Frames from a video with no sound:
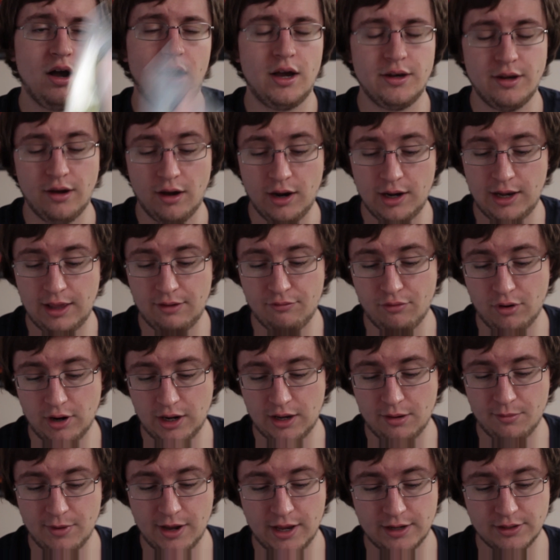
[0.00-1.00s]
I'd highly
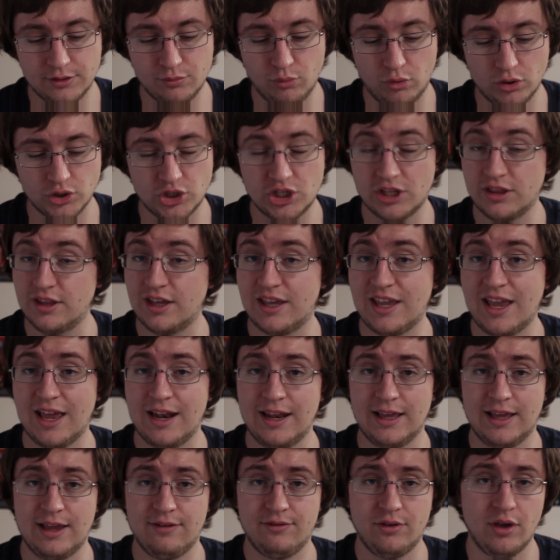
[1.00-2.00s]
recommend watching The
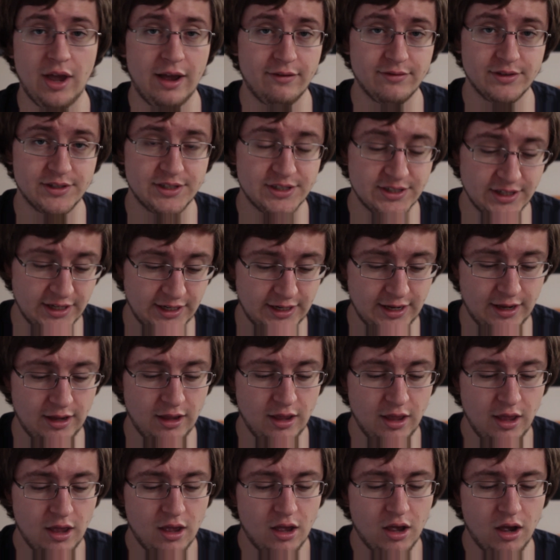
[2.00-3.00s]
Killing if you haven't seen it.
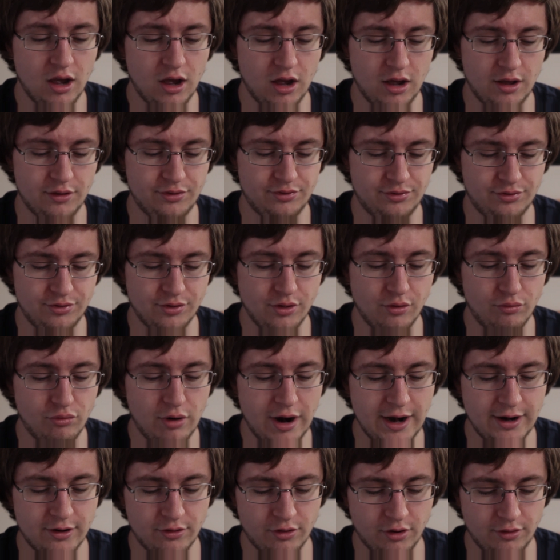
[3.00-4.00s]
The
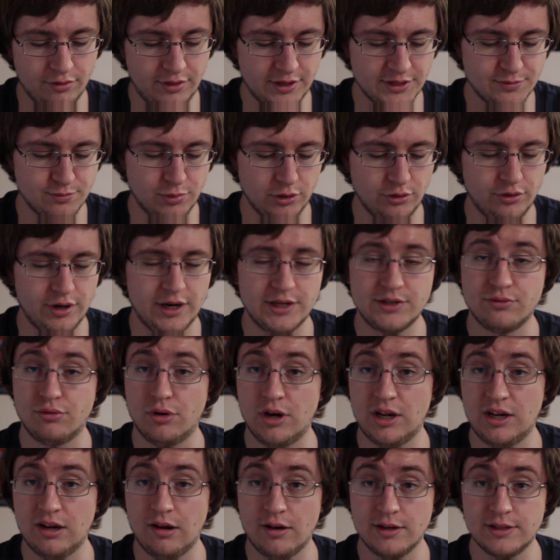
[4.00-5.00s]
render of this Blu-ray is
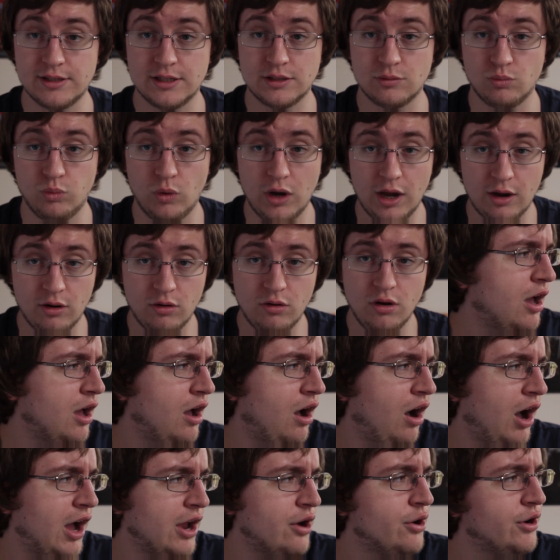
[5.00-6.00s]
really nice as well.
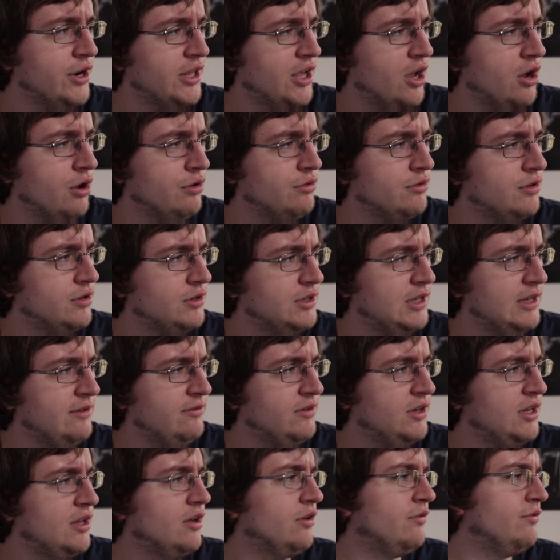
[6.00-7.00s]
I already own the
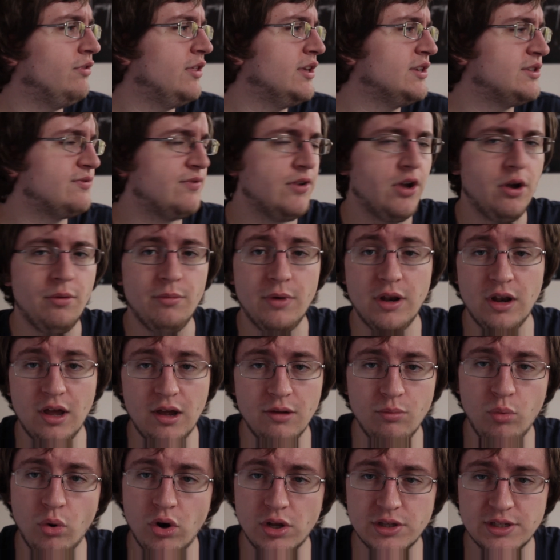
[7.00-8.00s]
DVD of this film and
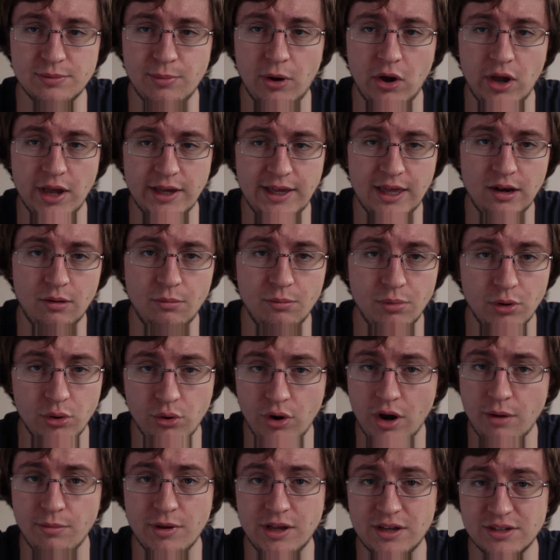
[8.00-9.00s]
I wanted to buy it again on
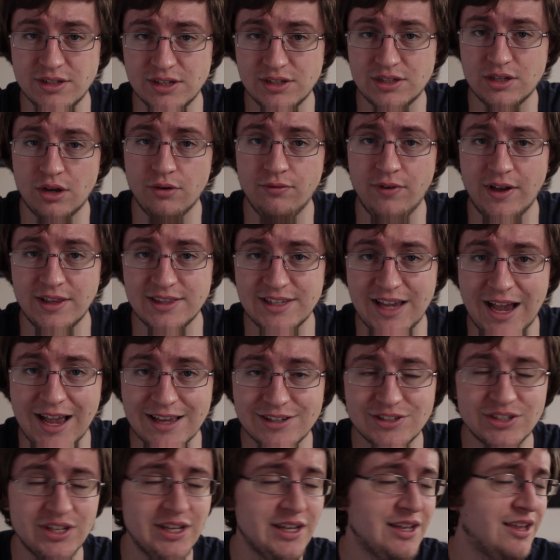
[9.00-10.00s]
Blu-ray because it's so
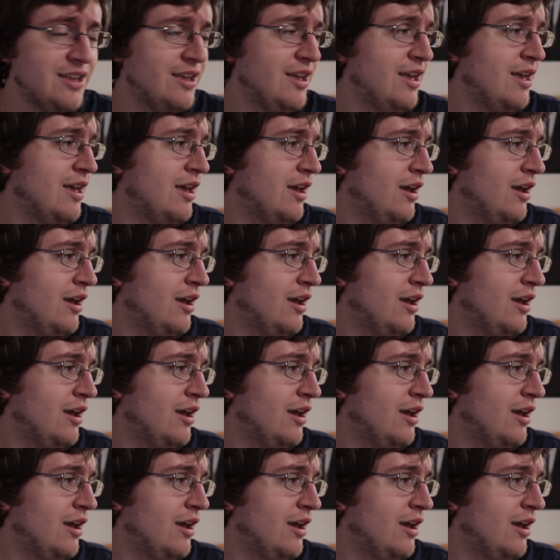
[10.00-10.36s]
fantastic.